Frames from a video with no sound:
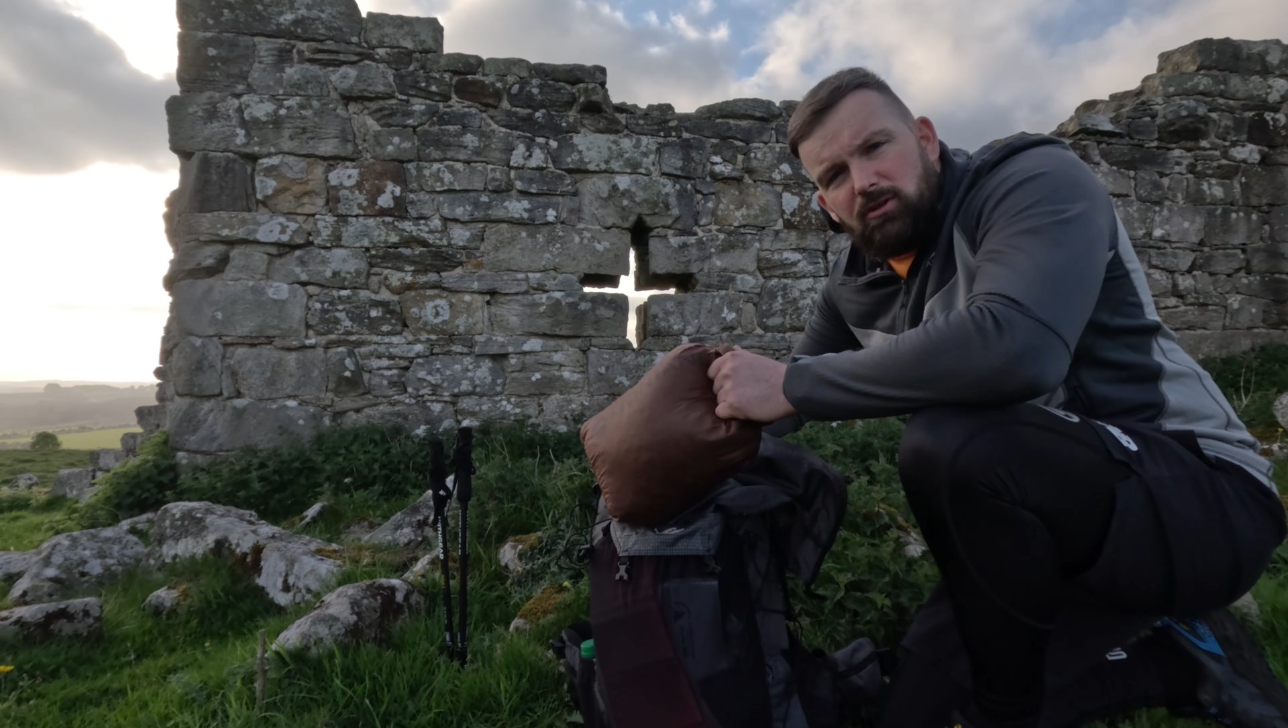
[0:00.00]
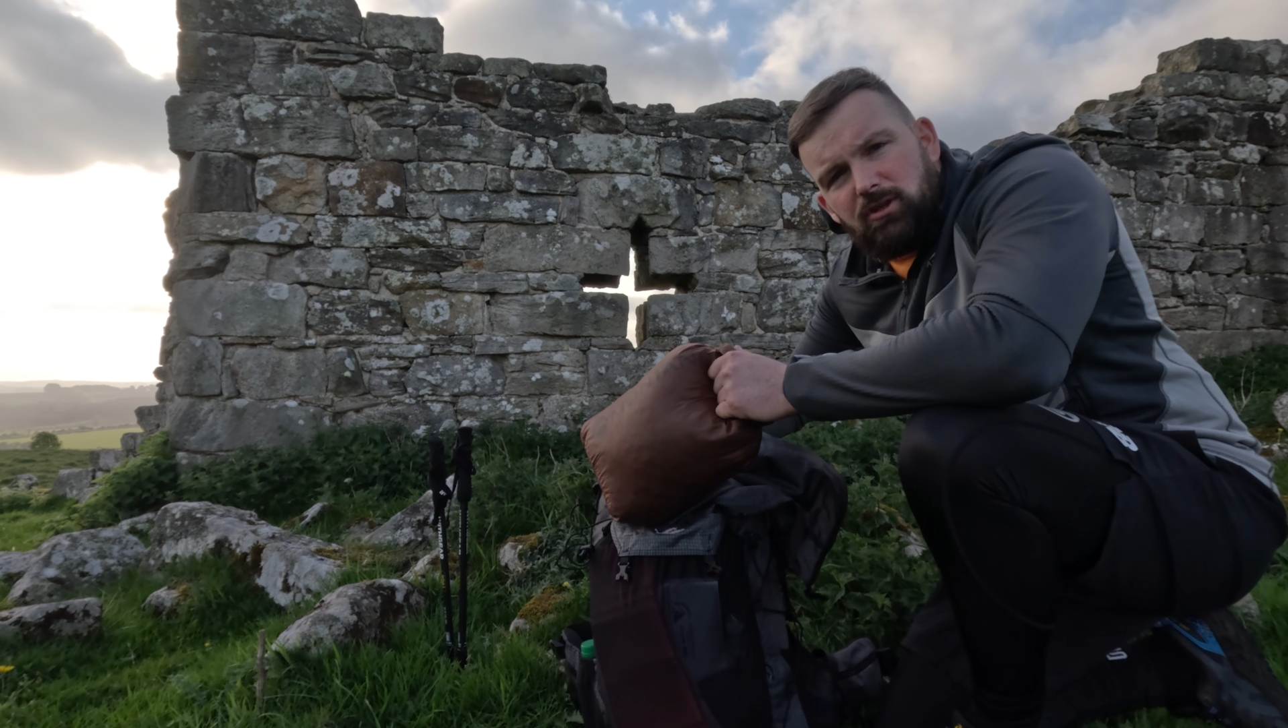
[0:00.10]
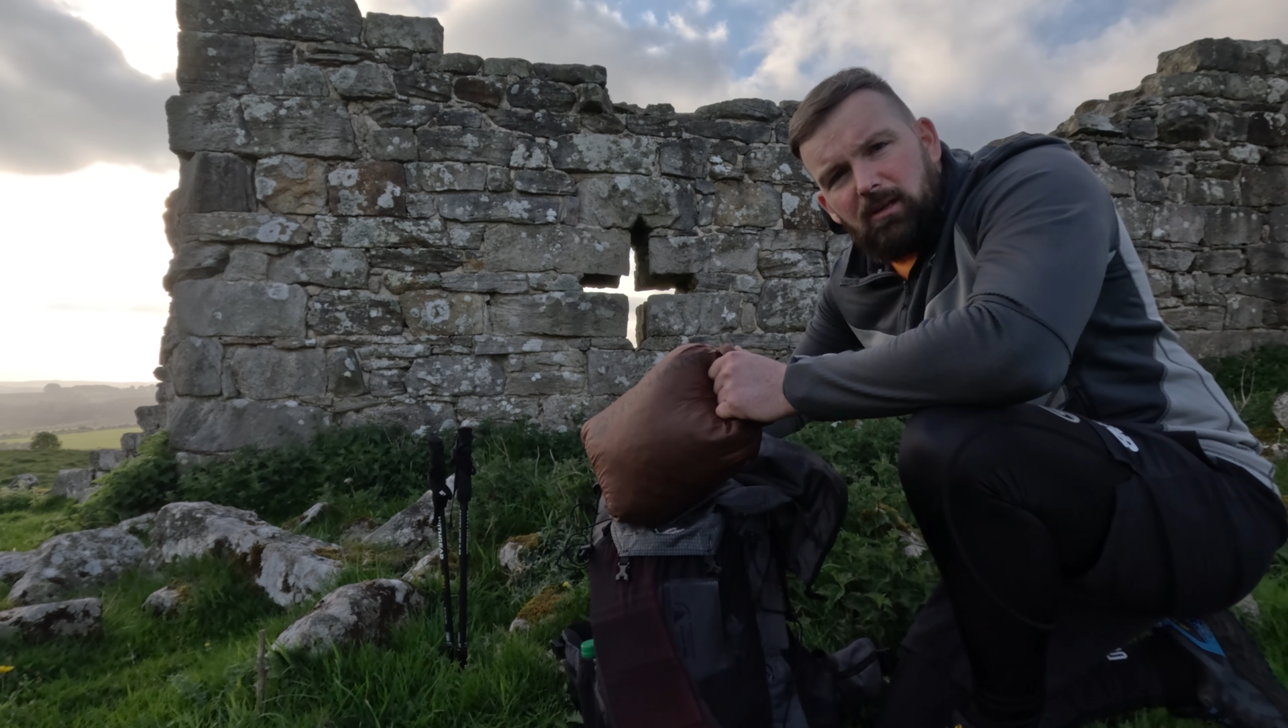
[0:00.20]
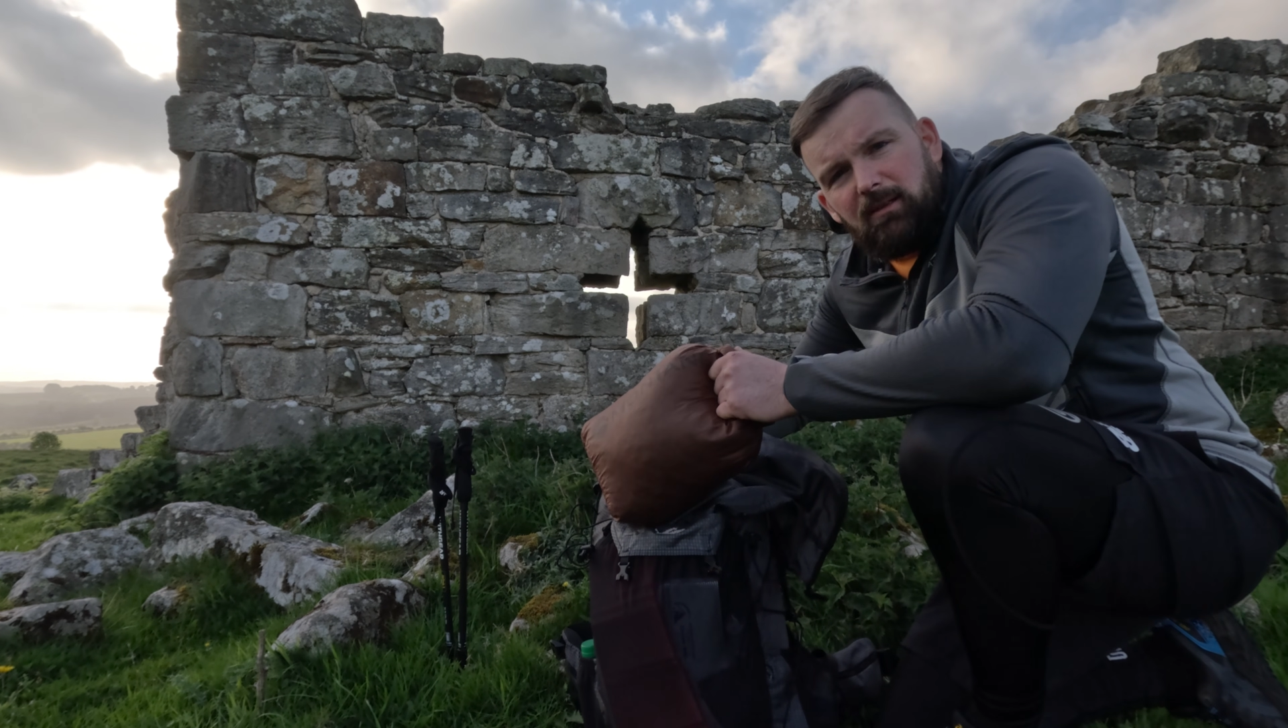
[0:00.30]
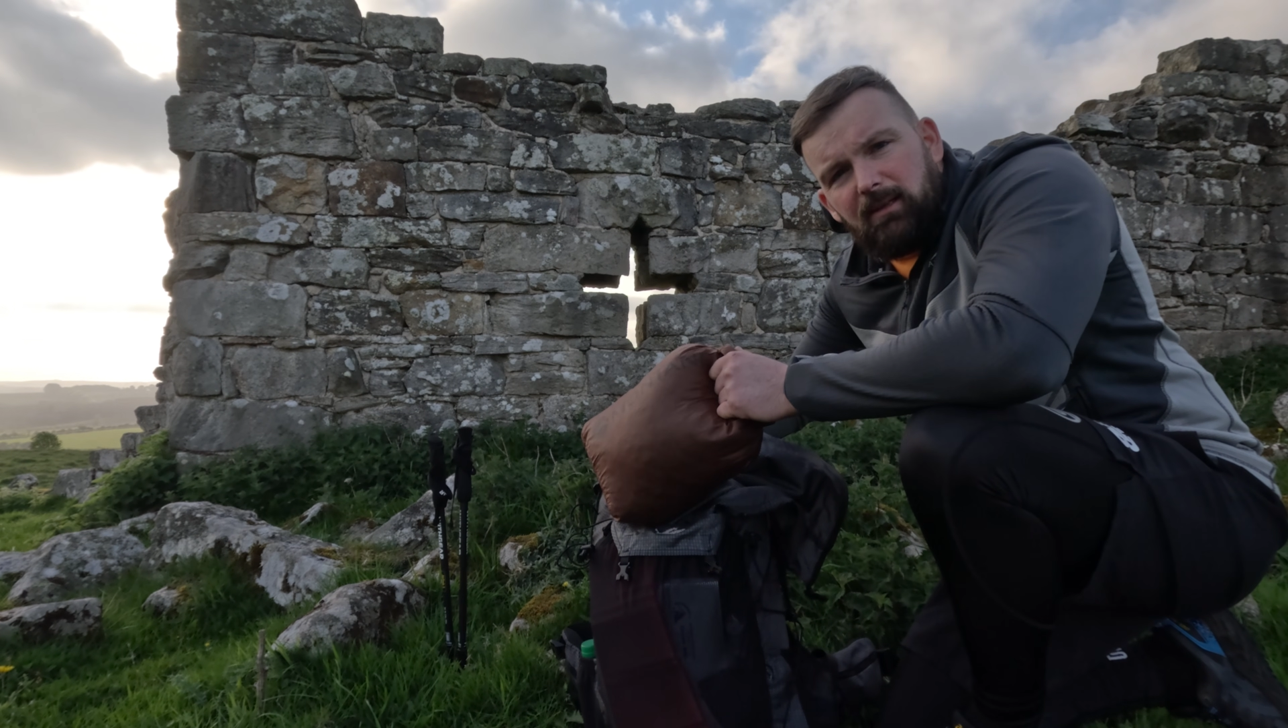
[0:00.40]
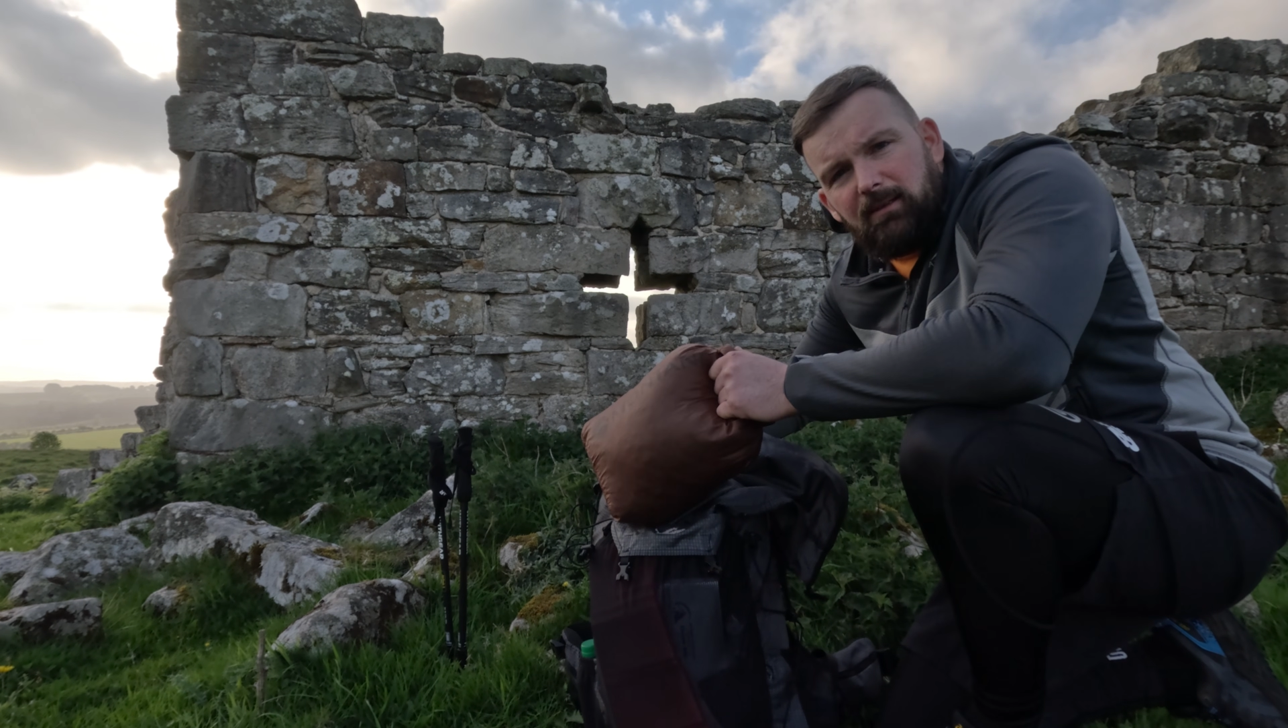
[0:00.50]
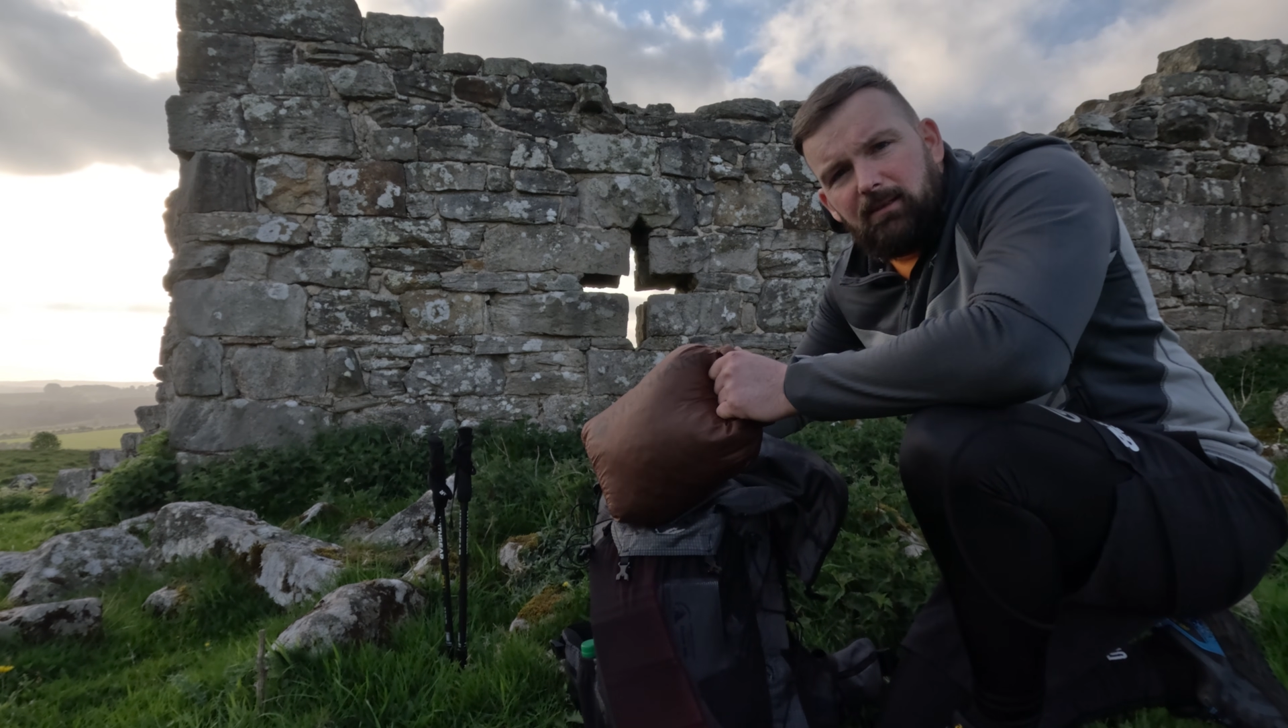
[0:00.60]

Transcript: shelter.